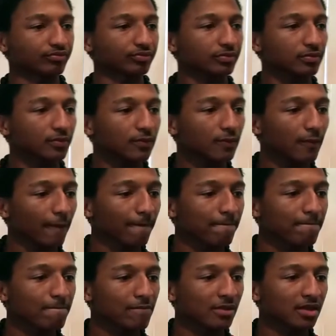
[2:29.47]

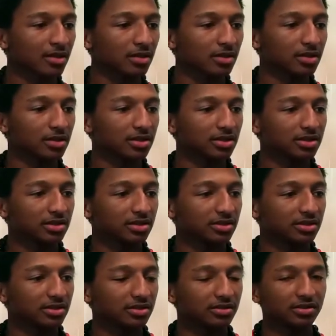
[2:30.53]
No one is speaking in this clip.